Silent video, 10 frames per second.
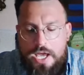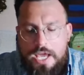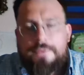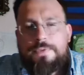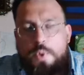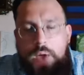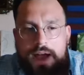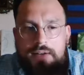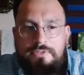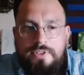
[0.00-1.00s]
If you
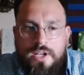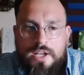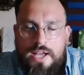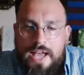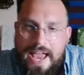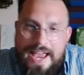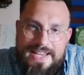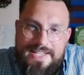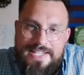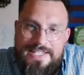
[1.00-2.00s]
have a
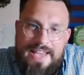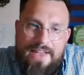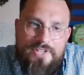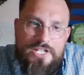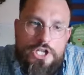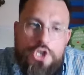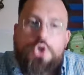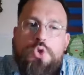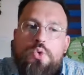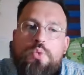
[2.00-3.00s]

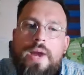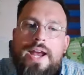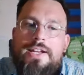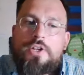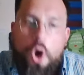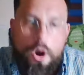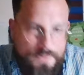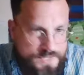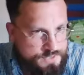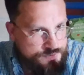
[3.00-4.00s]
72 rated
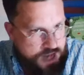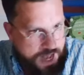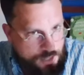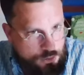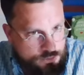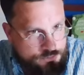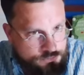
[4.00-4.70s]
offensive tackle